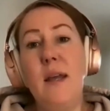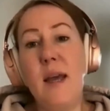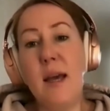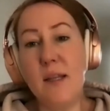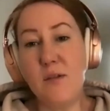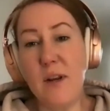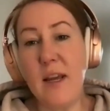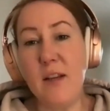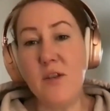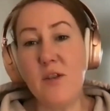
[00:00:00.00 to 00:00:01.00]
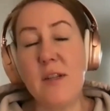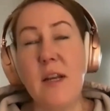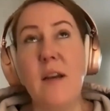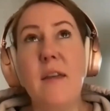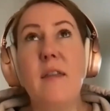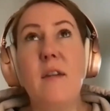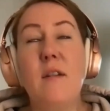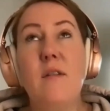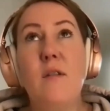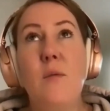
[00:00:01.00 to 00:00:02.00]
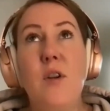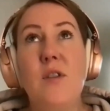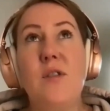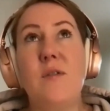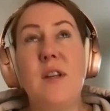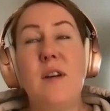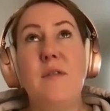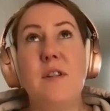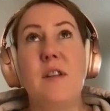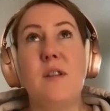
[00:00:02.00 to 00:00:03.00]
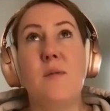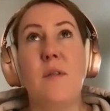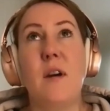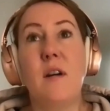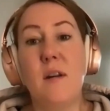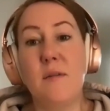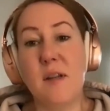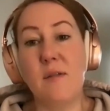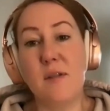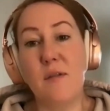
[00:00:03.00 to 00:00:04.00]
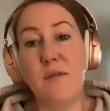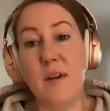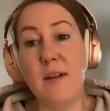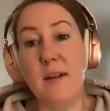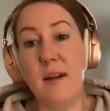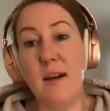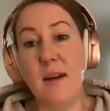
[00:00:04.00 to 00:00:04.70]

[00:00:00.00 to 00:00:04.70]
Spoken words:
Yeah, it's really interesting. I think the when you sort of delve into this world, that kind of self-sovereign